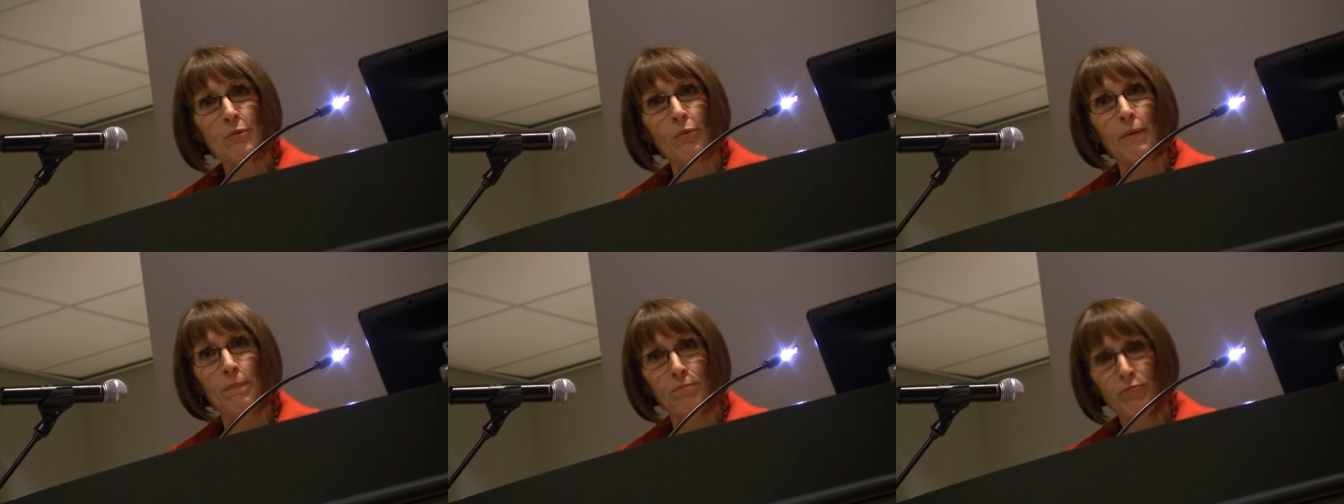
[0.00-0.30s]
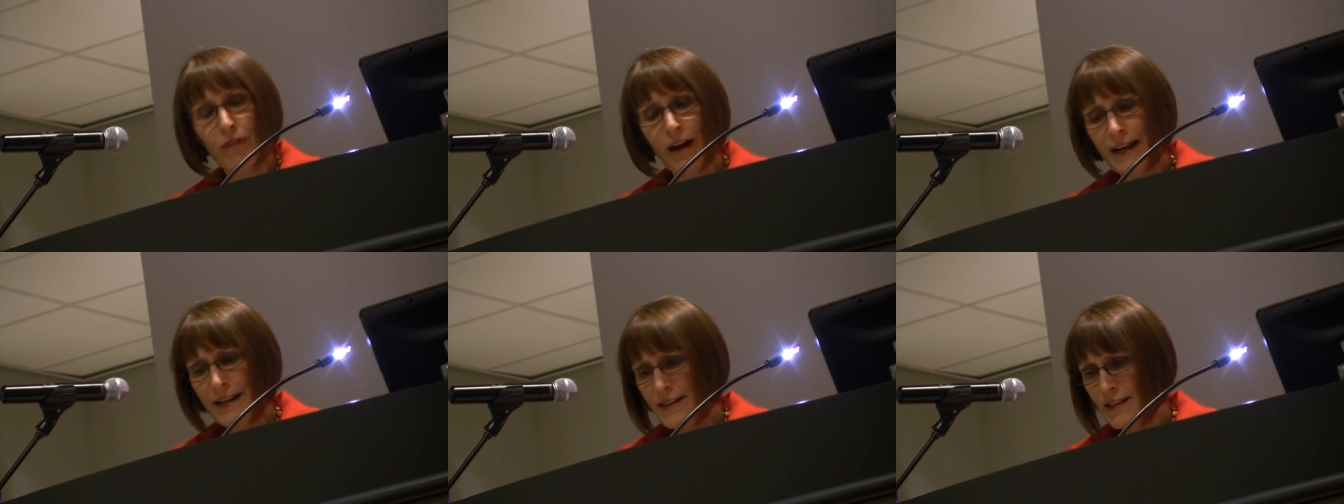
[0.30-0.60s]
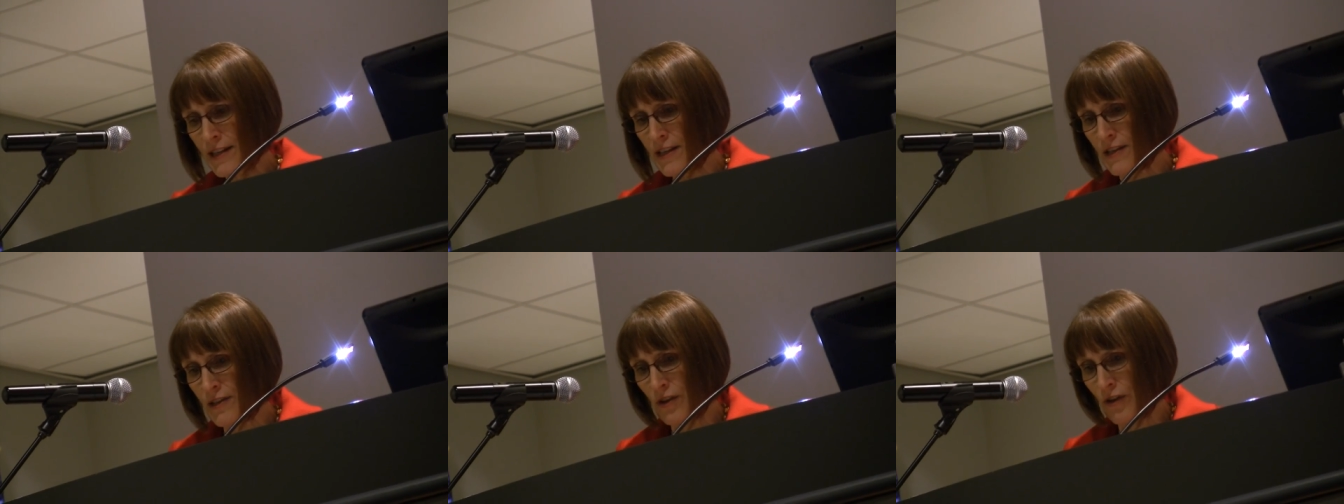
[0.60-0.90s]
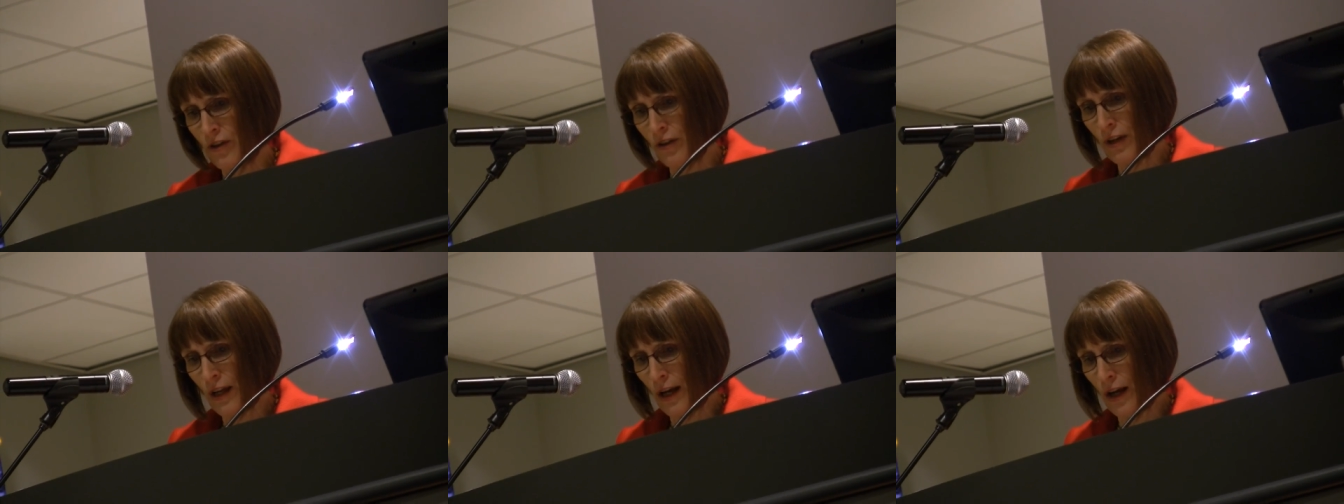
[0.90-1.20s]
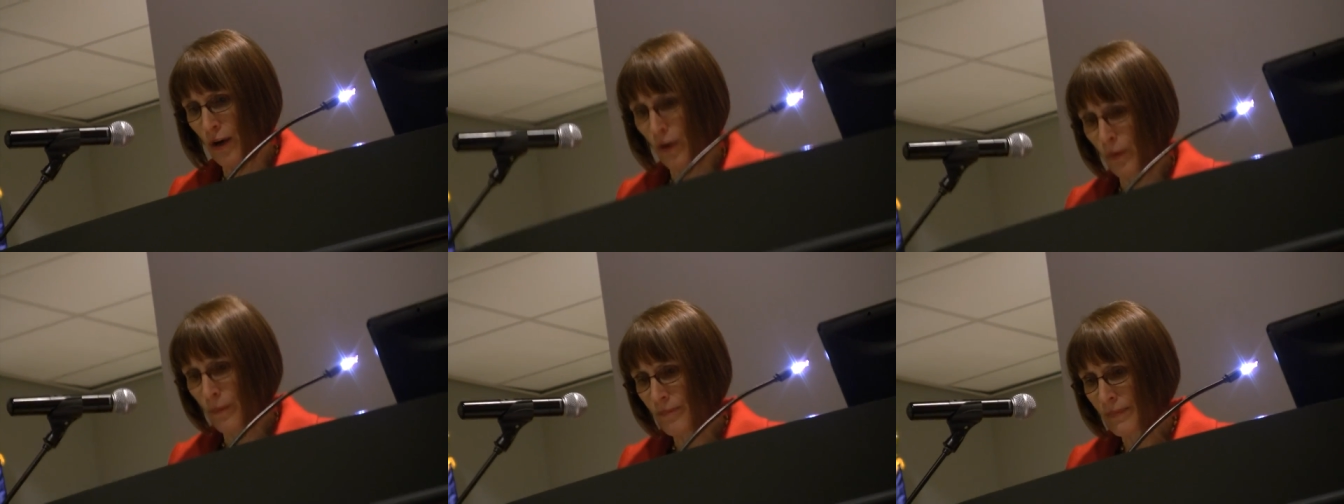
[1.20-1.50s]
when prices are
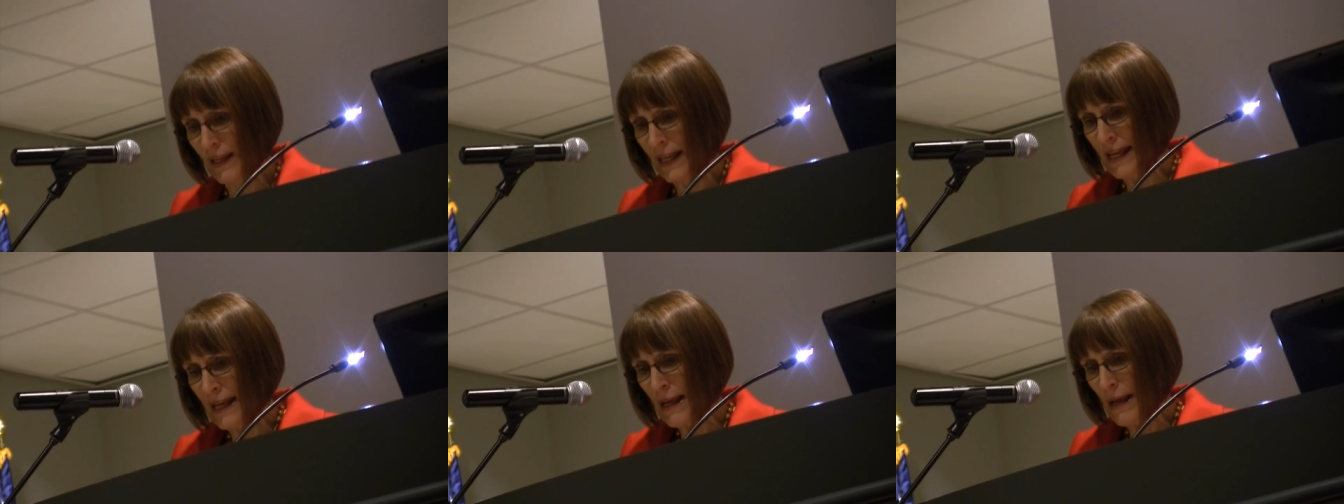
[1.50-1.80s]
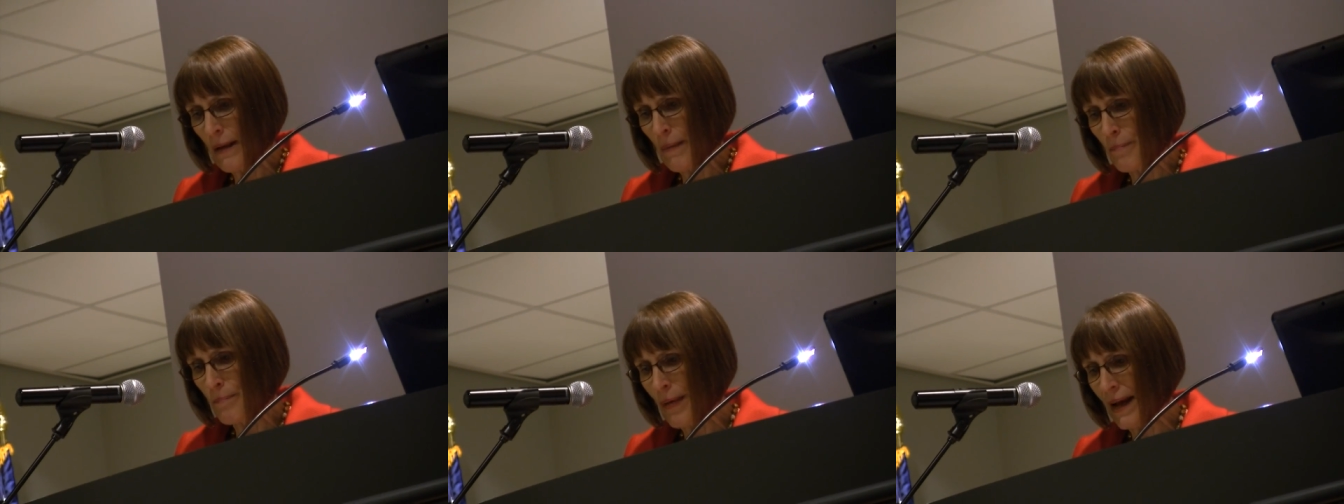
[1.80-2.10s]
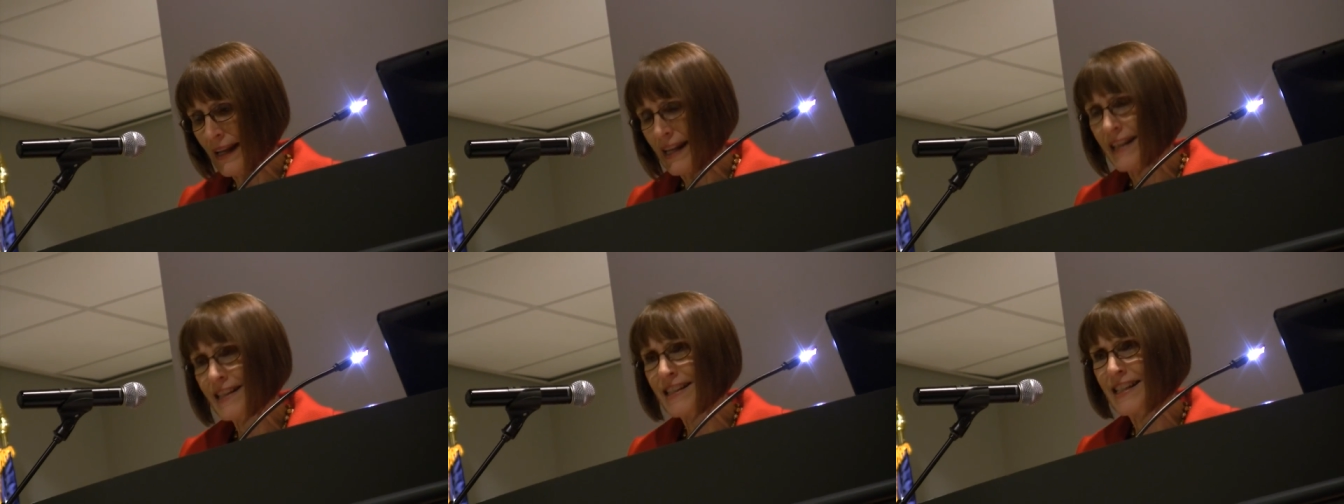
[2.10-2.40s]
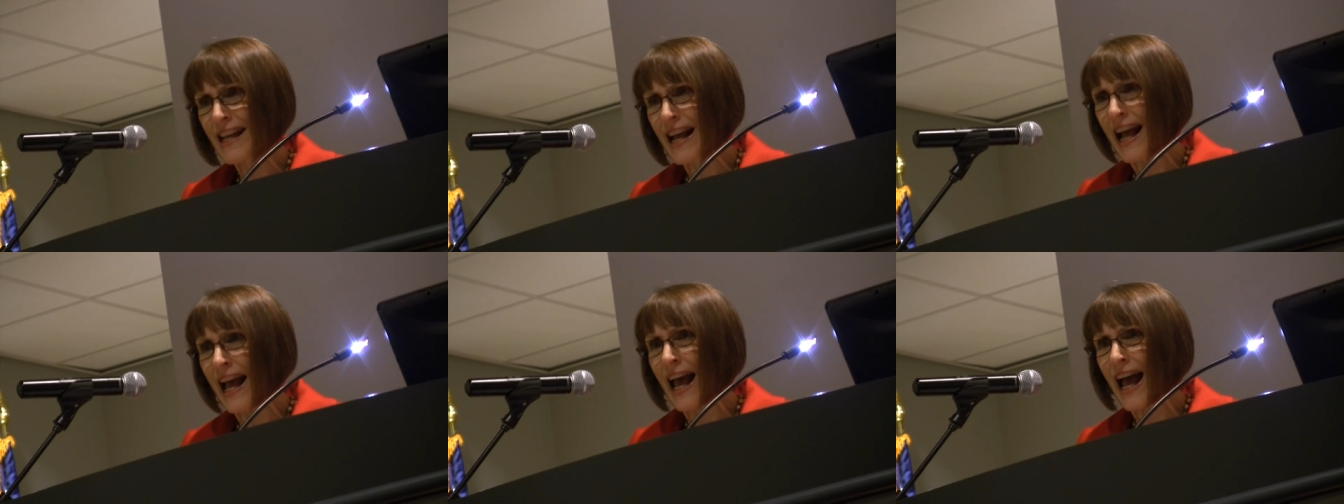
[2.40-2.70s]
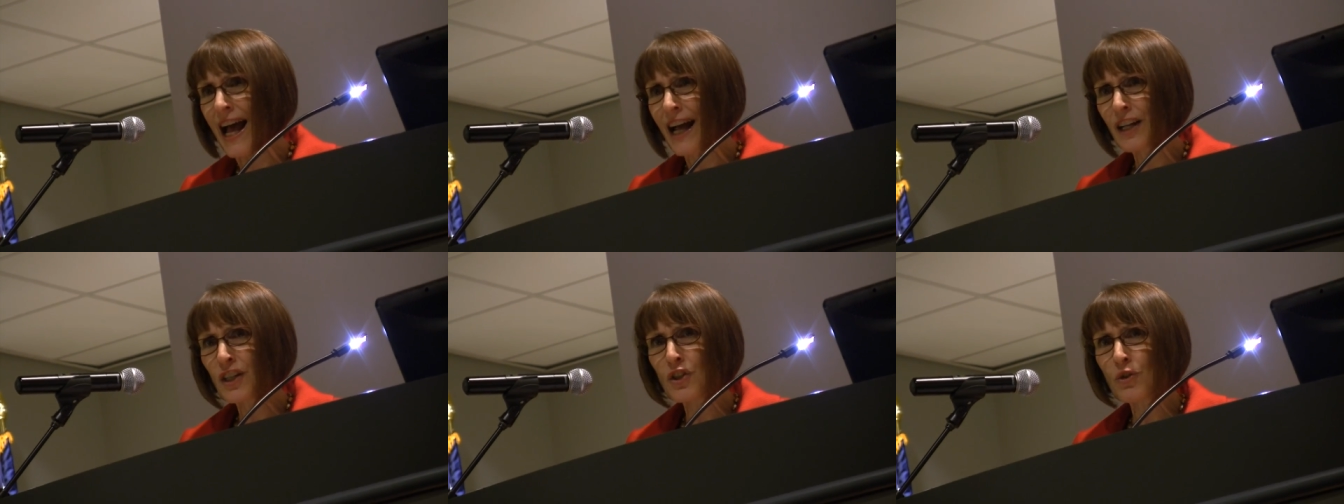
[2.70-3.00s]
low. But it's the
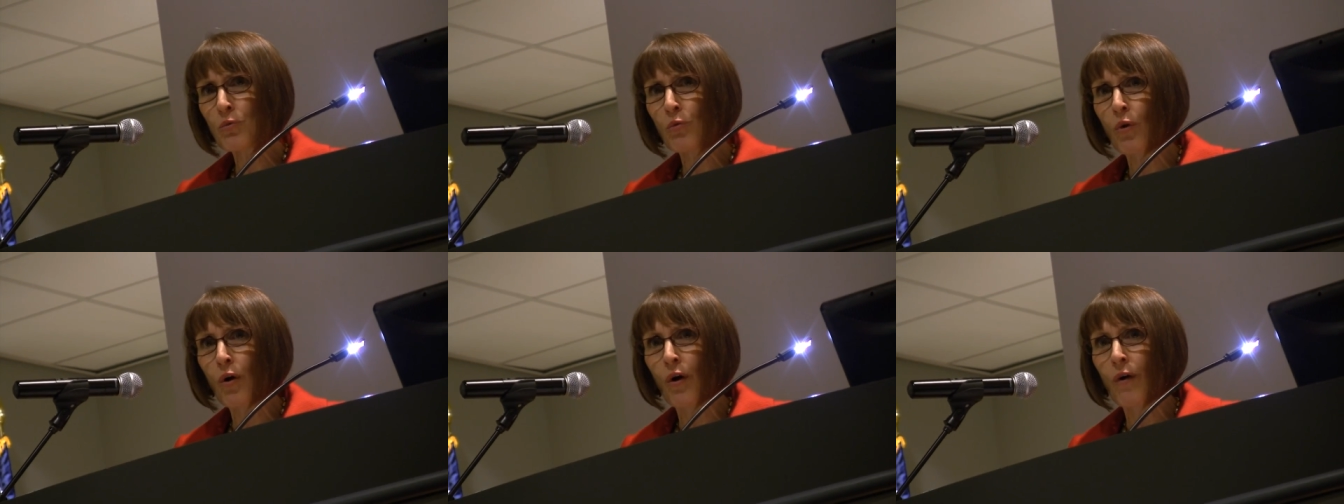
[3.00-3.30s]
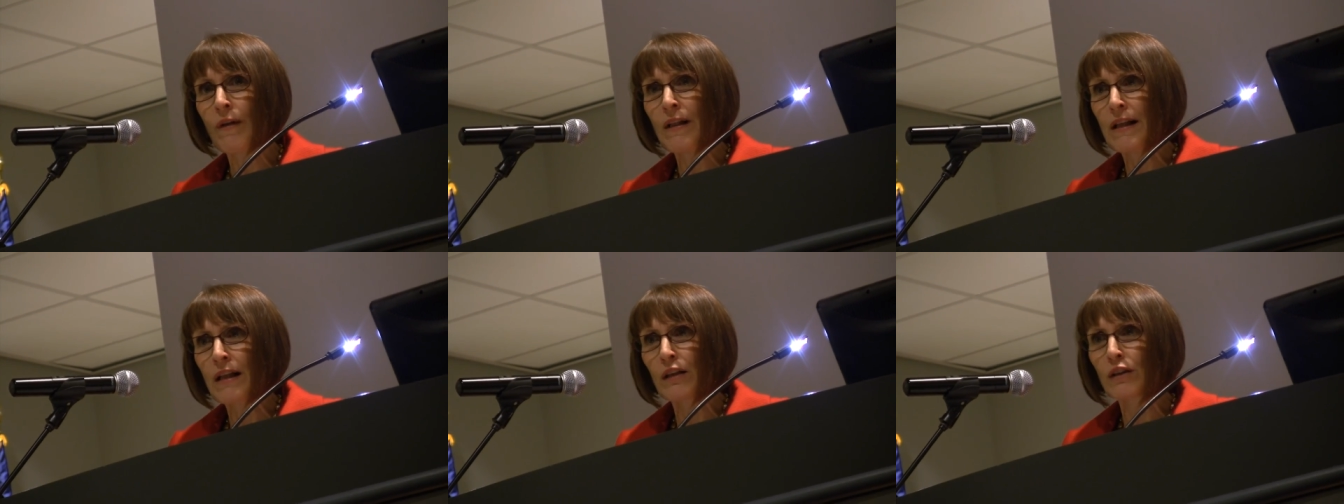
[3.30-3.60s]
actual